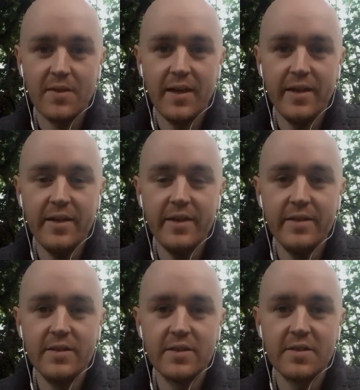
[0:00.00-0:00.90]
That
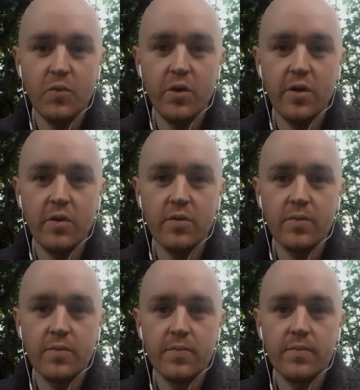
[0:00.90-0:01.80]
is where,
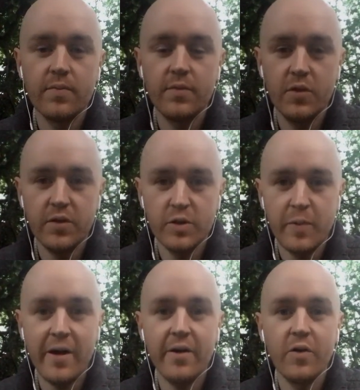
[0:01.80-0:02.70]
you know, this
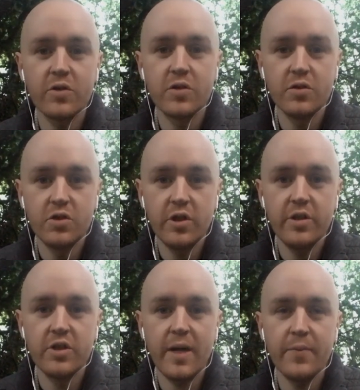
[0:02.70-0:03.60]
paradoxical
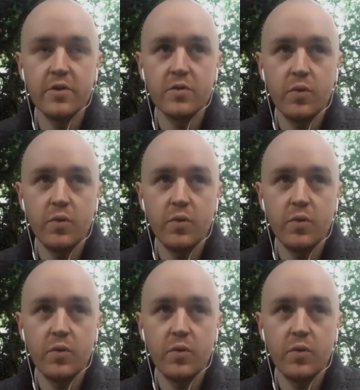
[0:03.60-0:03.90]
change happens,